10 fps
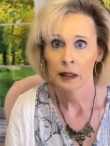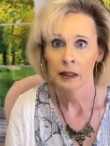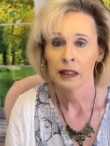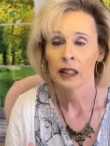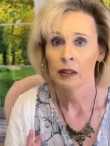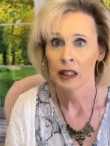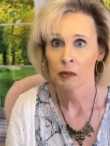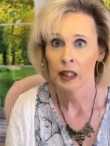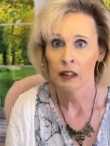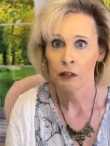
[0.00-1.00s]
So get
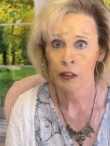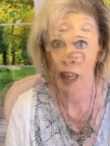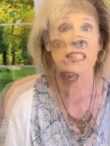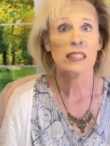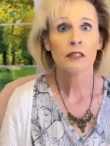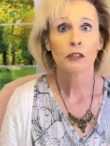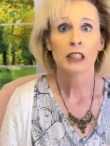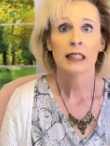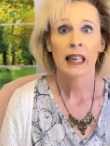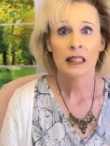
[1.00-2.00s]
ready for that. That's it for
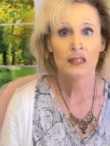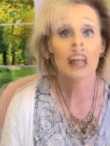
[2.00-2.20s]
today's video.